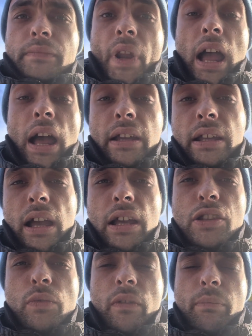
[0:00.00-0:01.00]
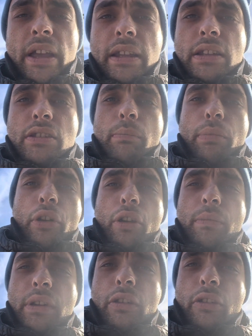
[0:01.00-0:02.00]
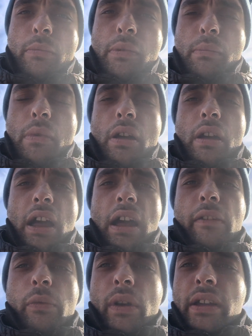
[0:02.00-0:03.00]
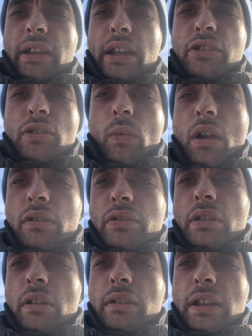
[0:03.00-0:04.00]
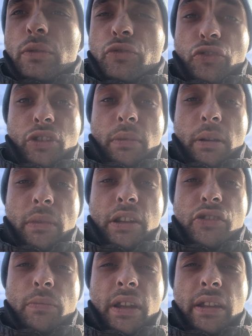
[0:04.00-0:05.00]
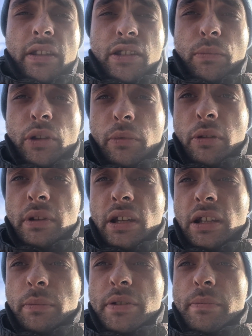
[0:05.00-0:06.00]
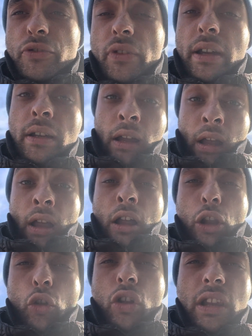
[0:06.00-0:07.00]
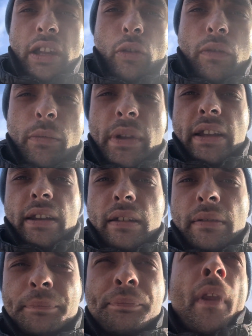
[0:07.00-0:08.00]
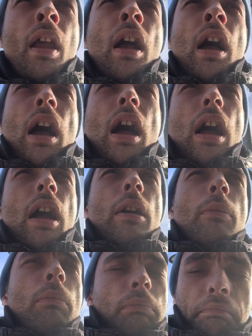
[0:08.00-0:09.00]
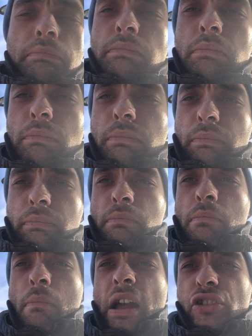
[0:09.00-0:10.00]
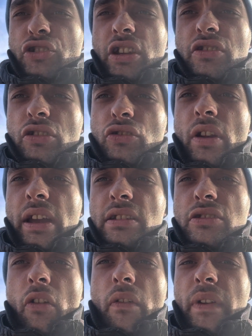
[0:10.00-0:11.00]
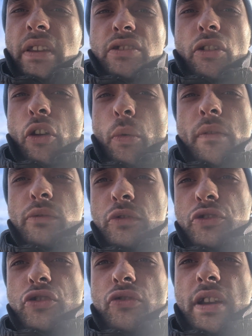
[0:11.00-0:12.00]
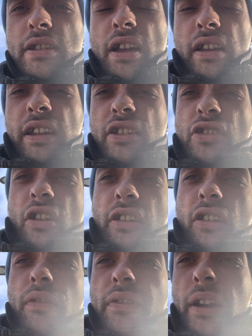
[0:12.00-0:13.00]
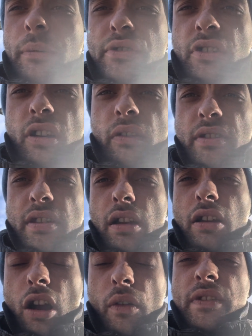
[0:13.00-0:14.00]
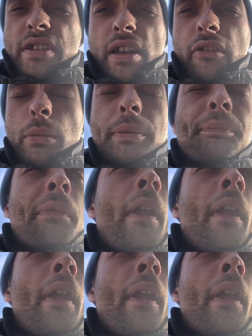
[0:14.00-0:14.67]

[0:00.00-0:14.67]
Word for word: Hi guys, so I've made it to Birmingham, I'm uh, halfway there to Walsall now, just about managed to make it to Birmingham, nearly missed my train. Luckily enough for me I didn't. Um, Manchester trains or Avanti or whoever runs the trains, I need to sort your coffee out because the coffee's terrible.